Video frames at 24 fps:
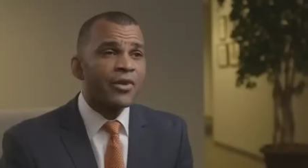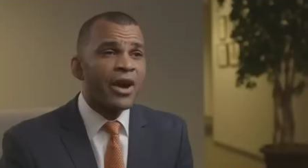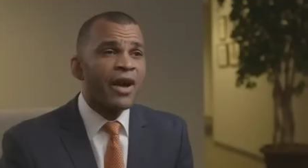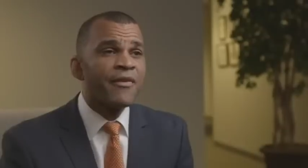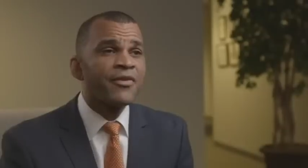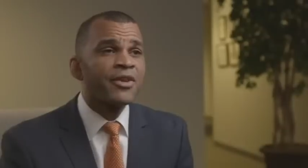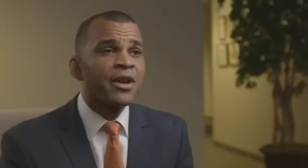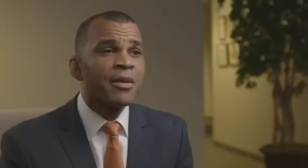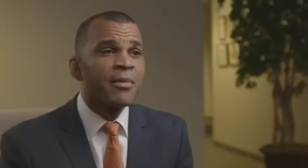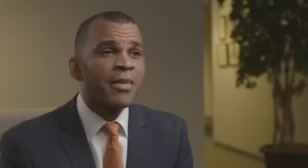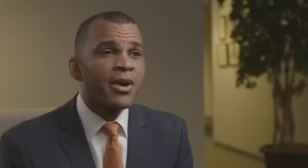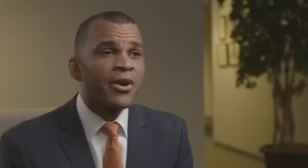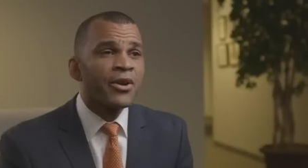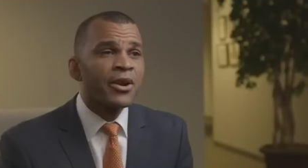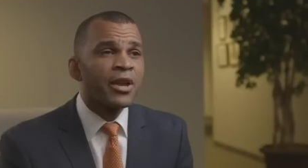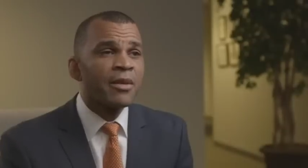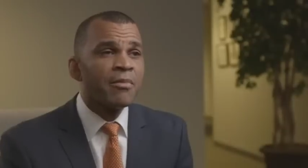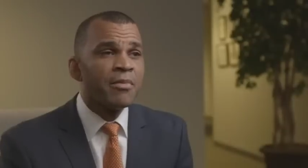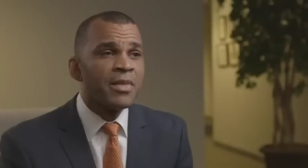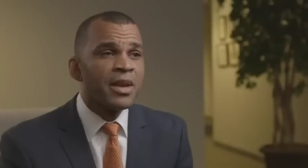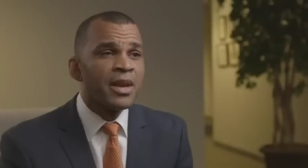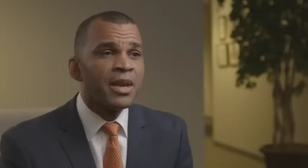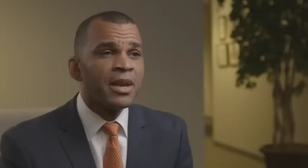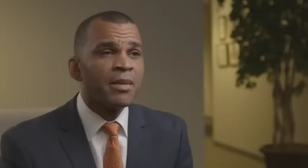African
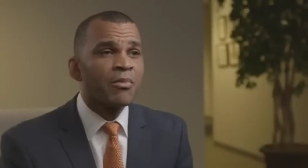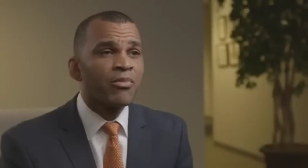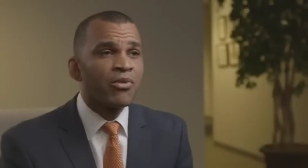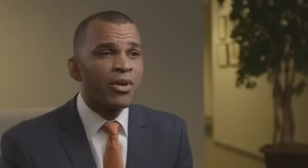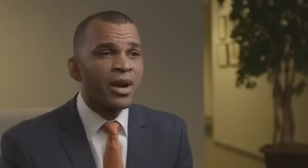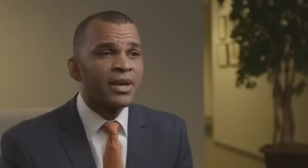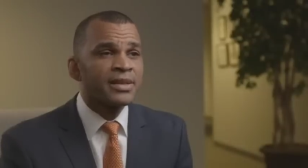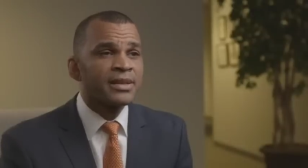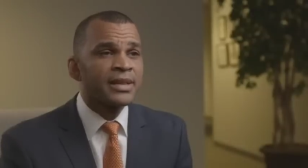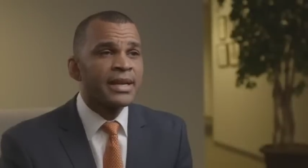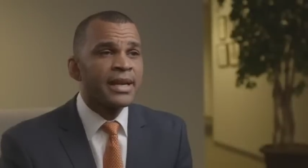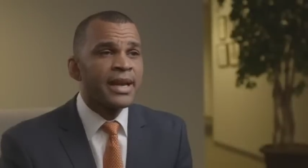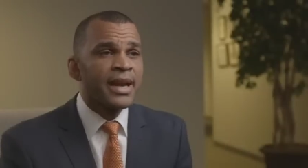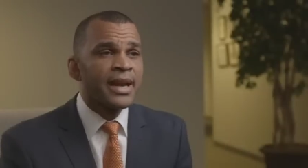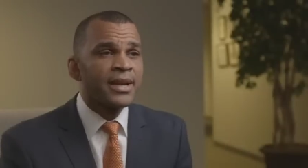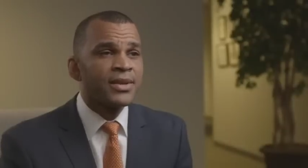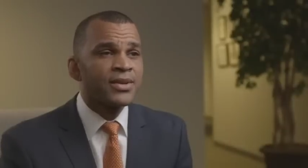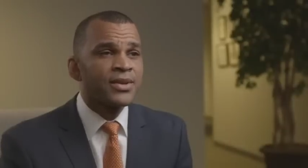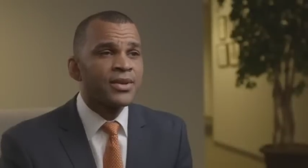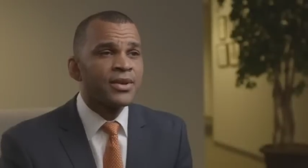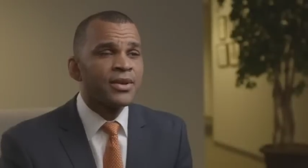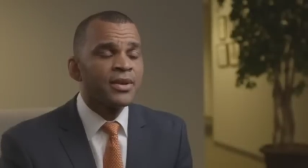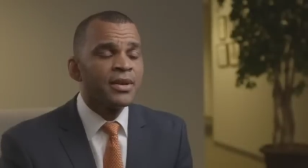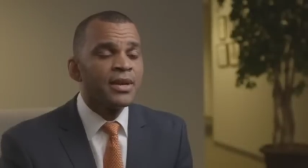American men and prostate
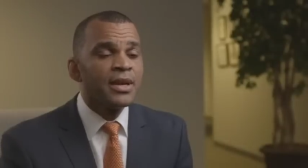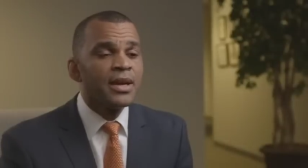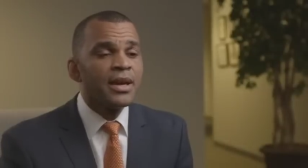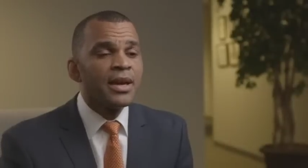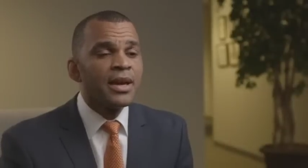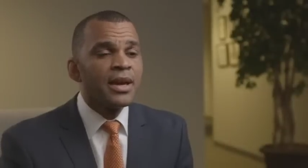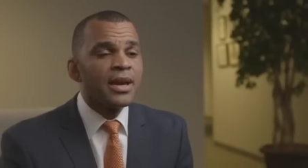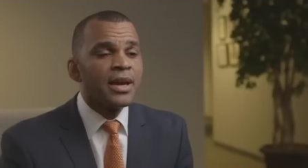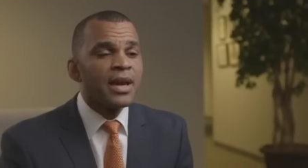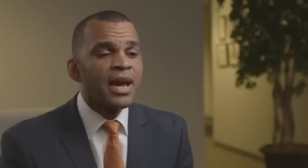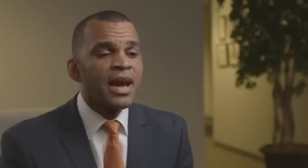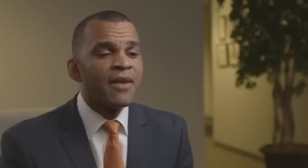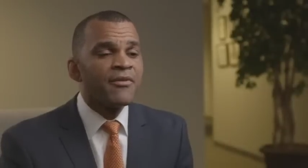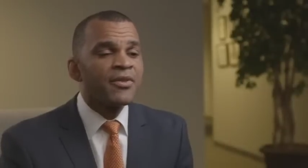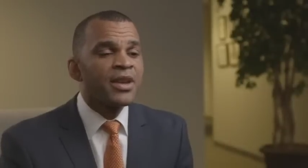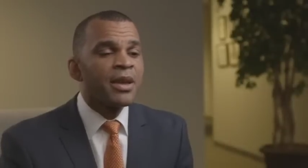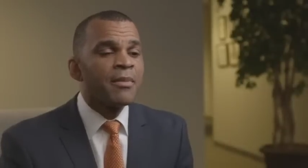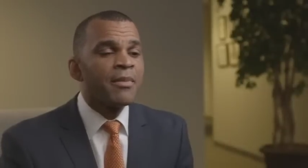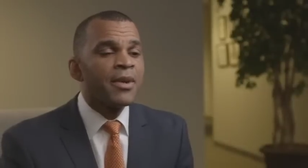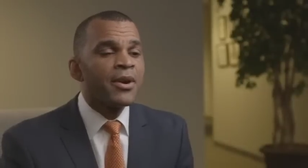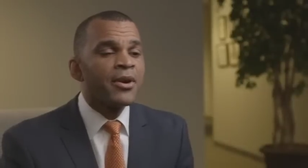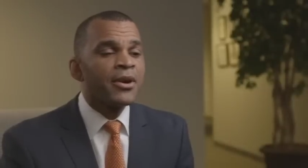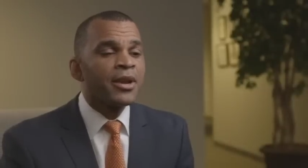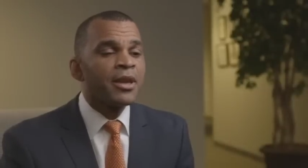cancer,
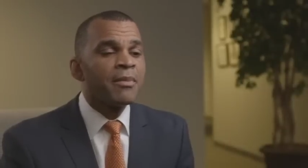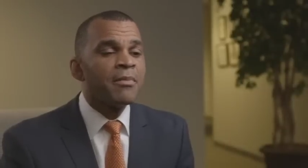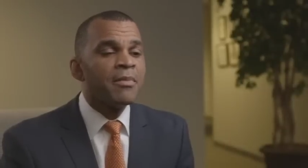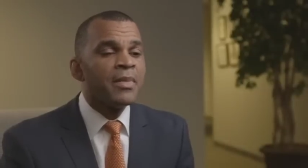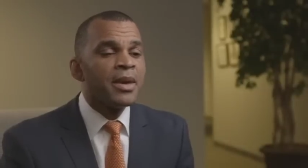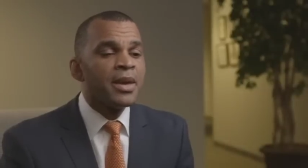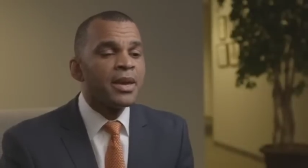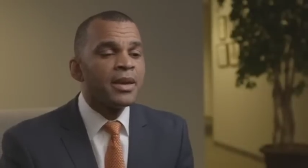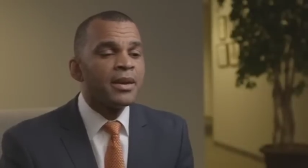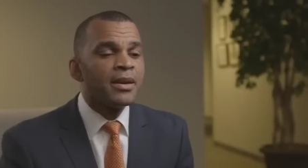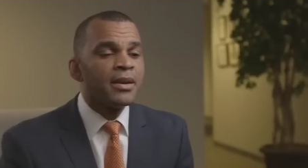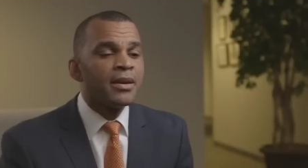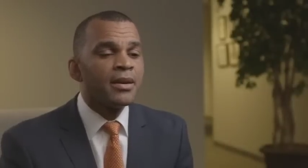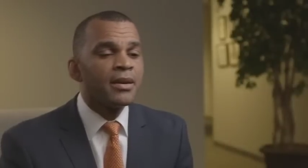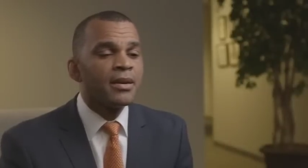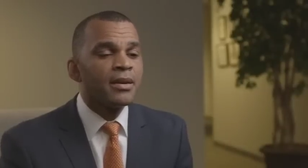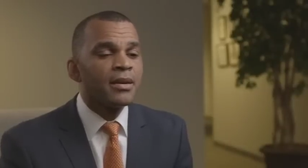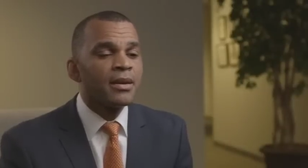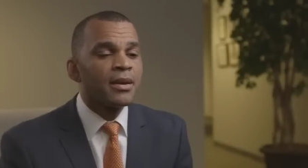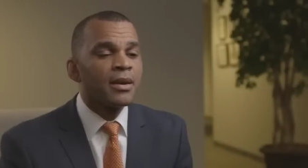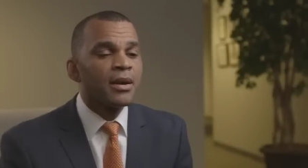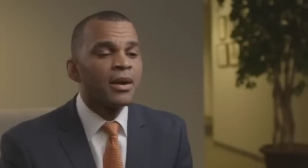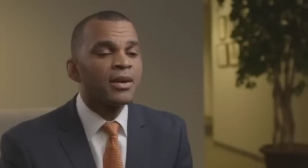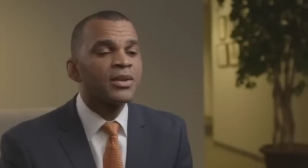African American men
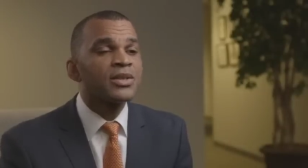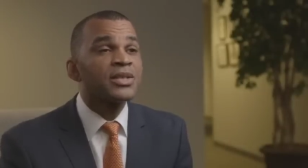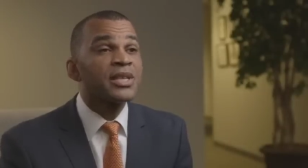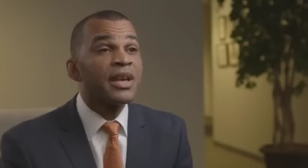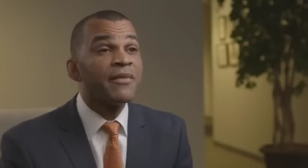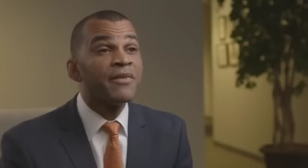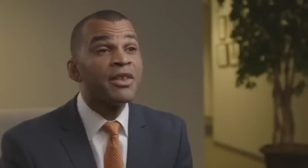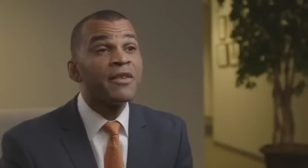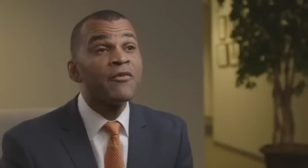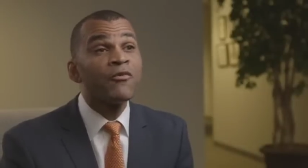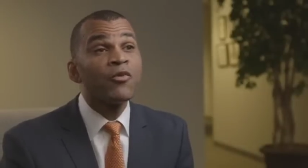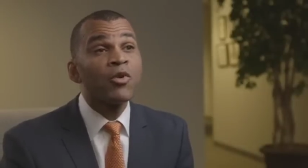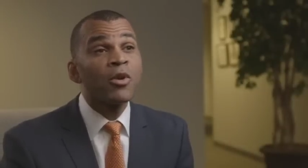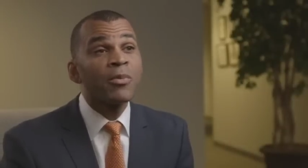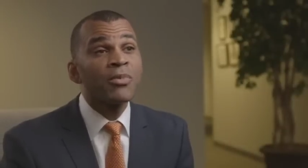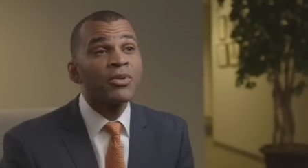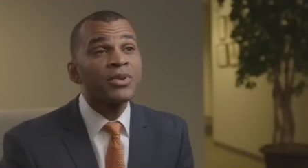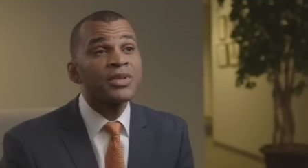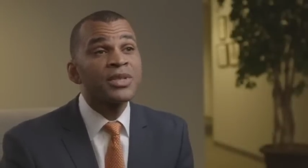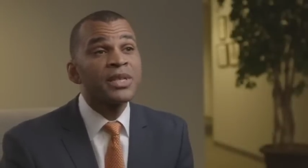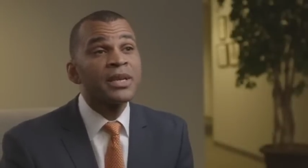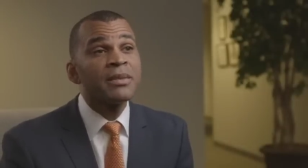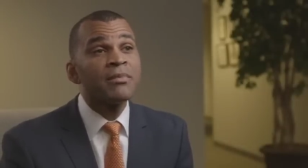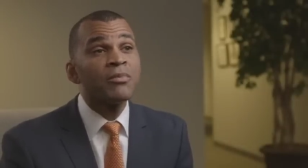are seventy-four
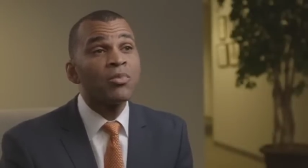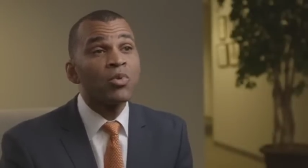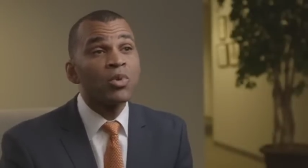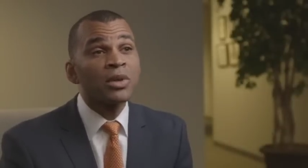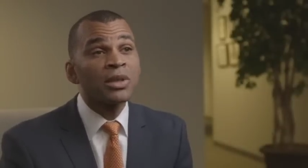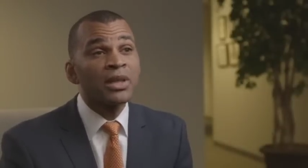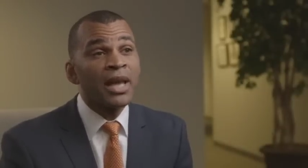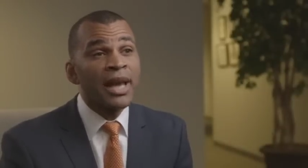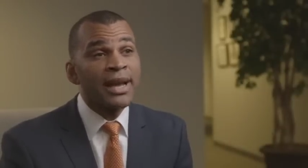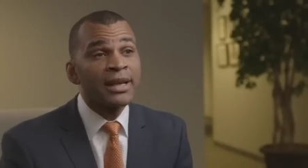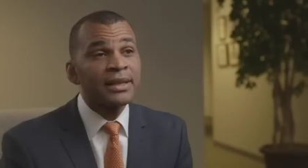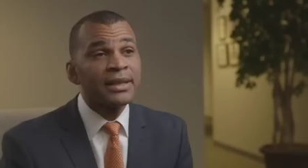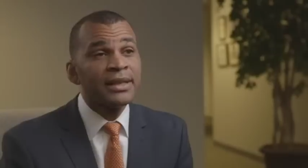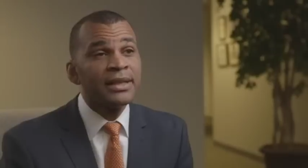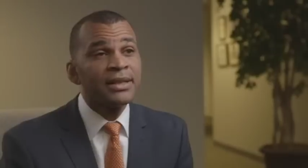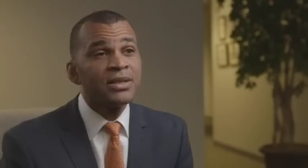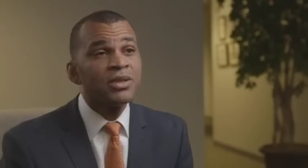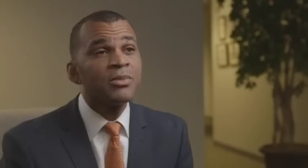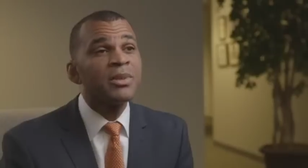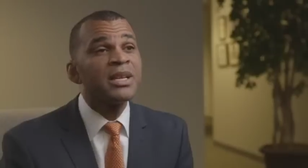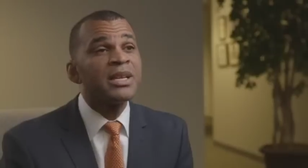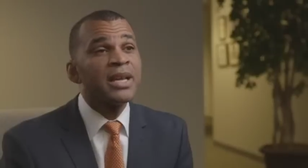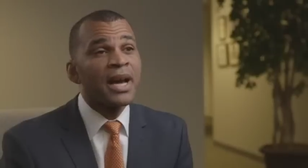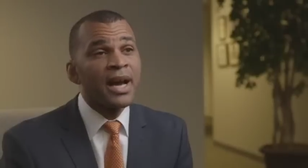percent more likely
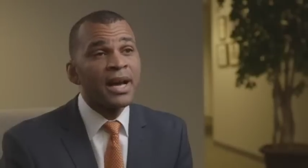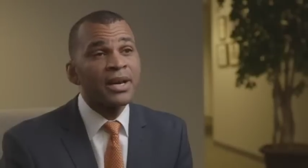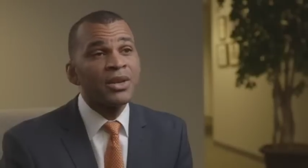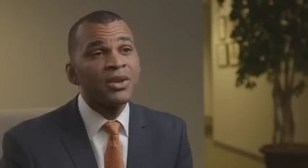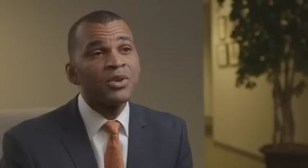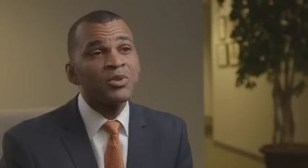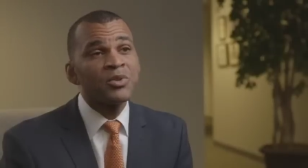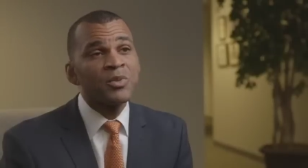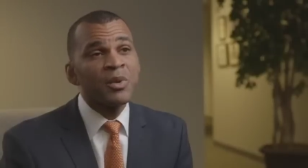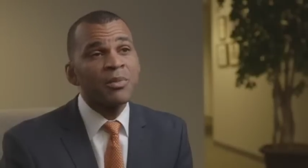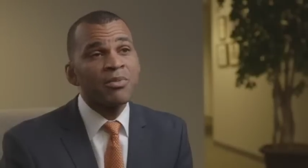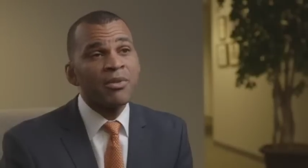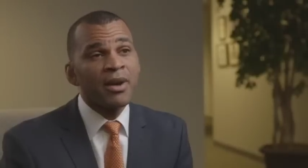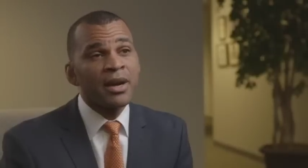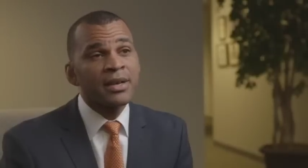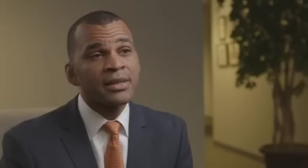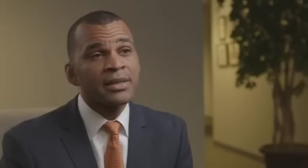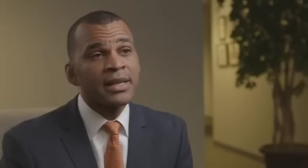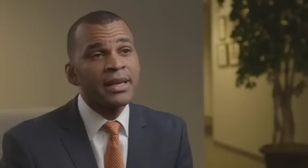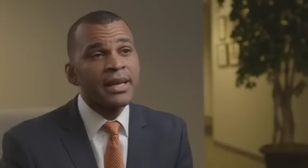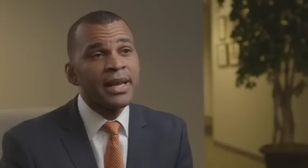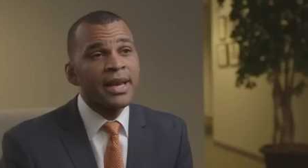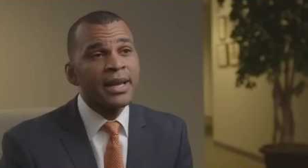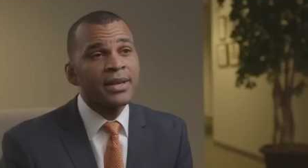to be diagnosed with
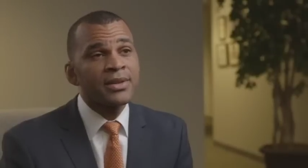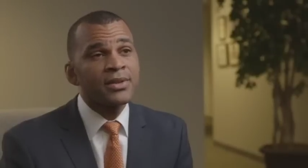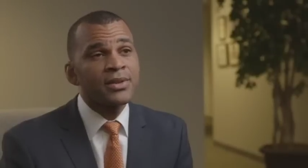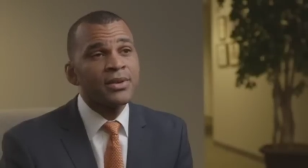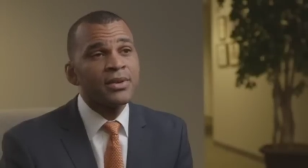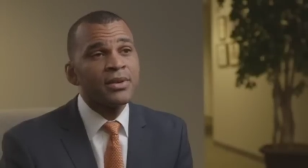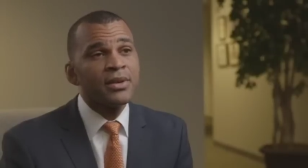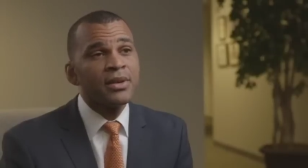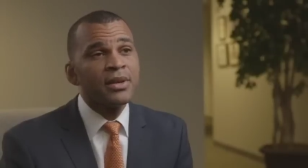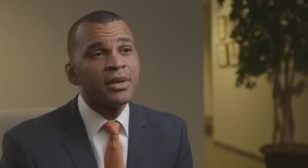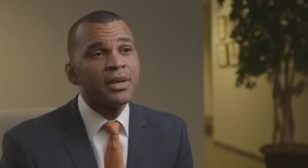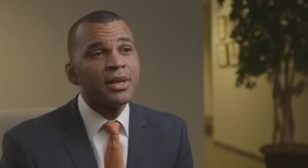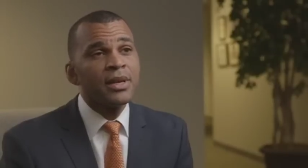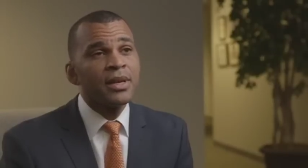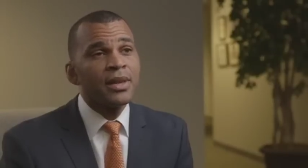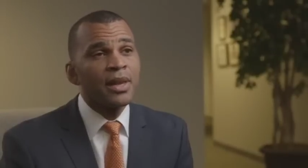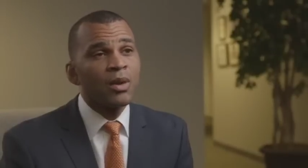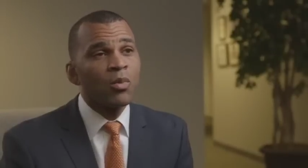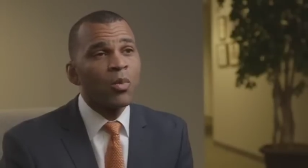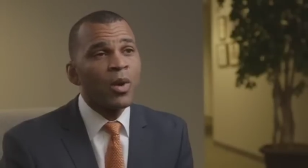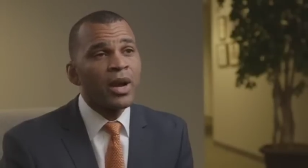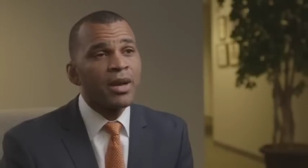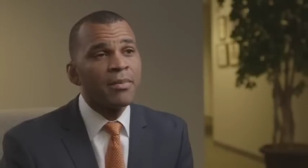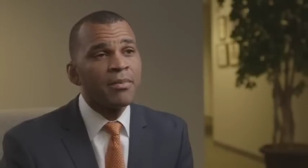prostate cancer
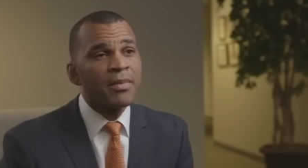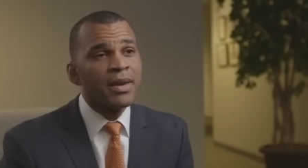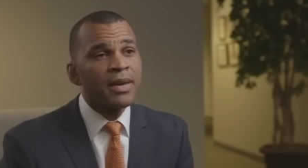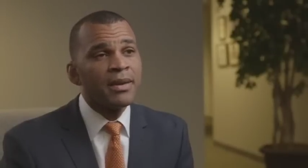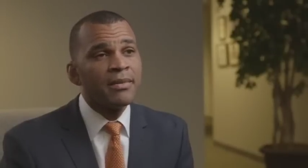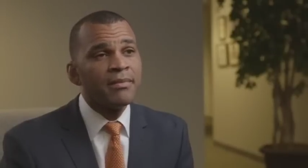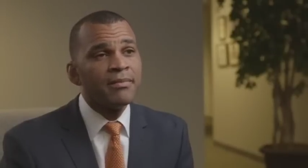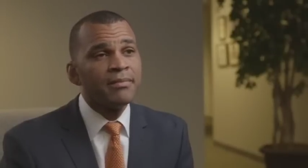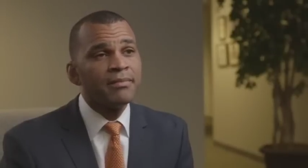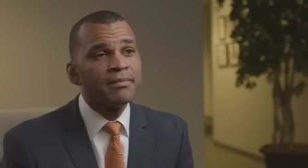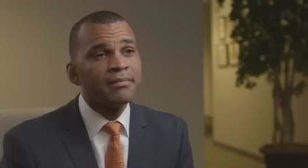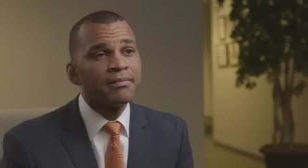than white men.